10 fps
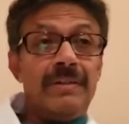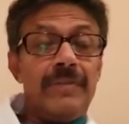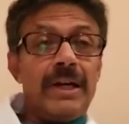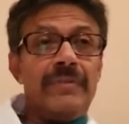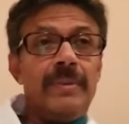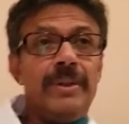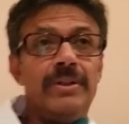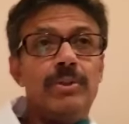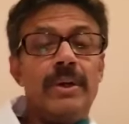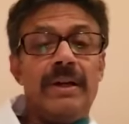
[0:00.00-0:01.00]
45
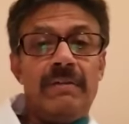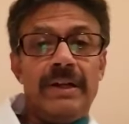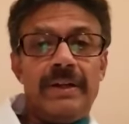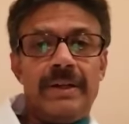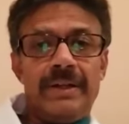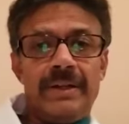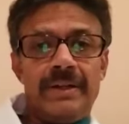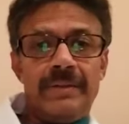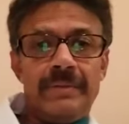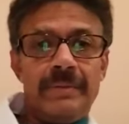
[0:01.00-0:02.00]
minutes to an hour
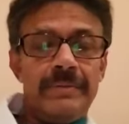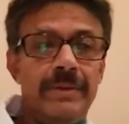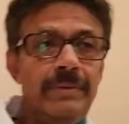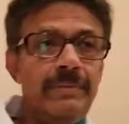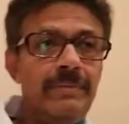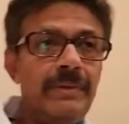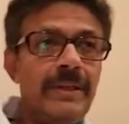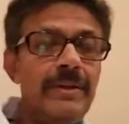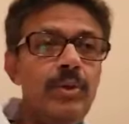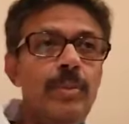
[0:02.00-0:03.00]

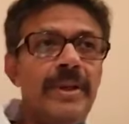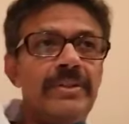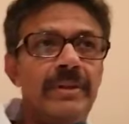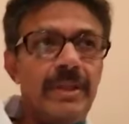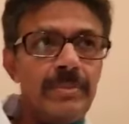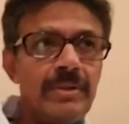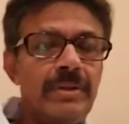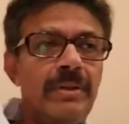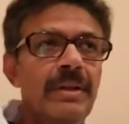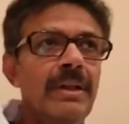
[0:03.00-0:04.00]
when the new patient comes
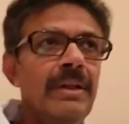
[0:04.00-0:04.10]
in